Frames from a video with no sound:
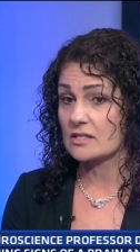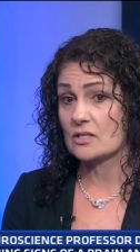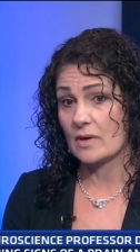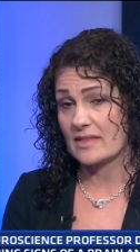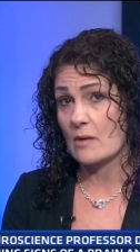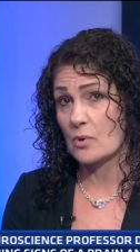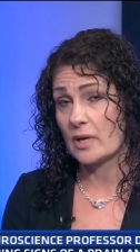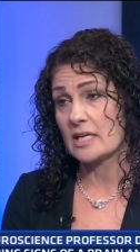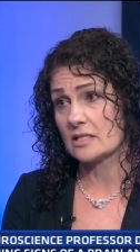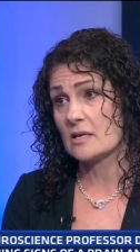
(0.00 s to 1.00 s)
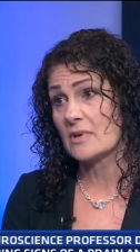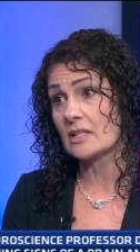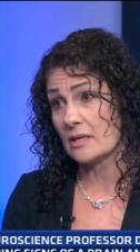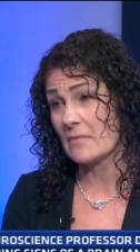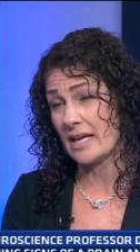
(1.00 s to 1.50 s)
So at that point, it
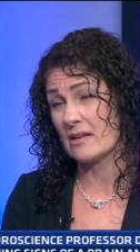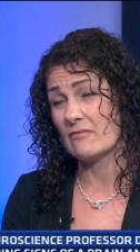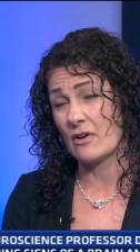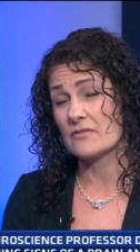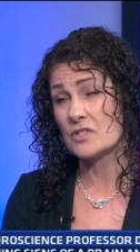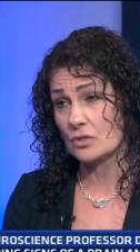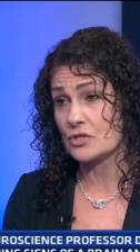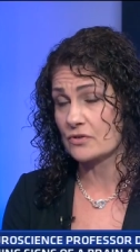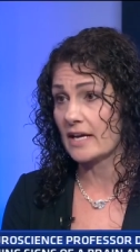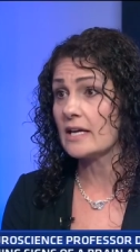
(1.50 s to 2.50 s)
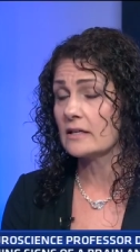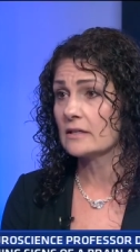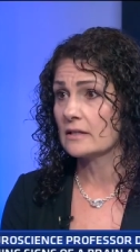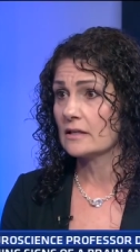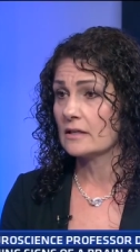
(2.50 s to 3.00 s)
typically might involve surgery.
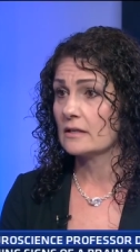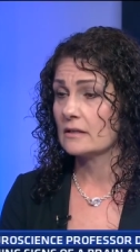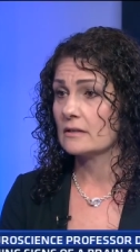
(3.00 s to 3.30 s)
Wow.